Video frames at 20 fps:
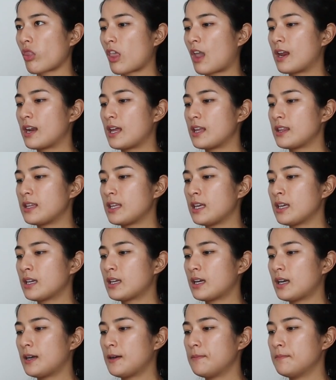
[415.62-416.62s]
I
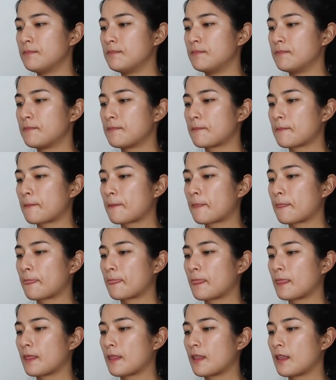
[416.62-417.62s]
think
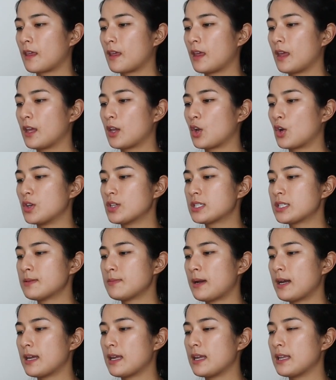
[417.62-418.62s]
it goes
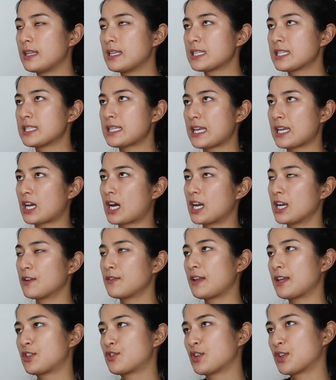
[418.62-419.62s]
to this is like kind of
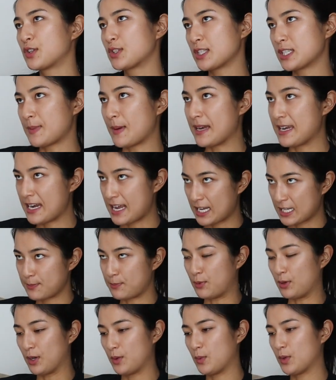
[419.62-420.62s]
like trickles onto my next
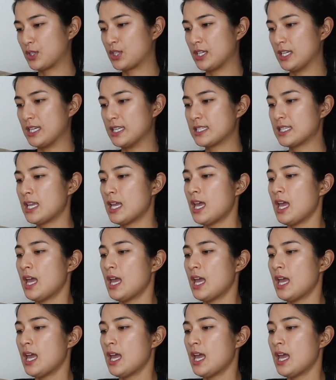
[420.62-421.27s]
point, which is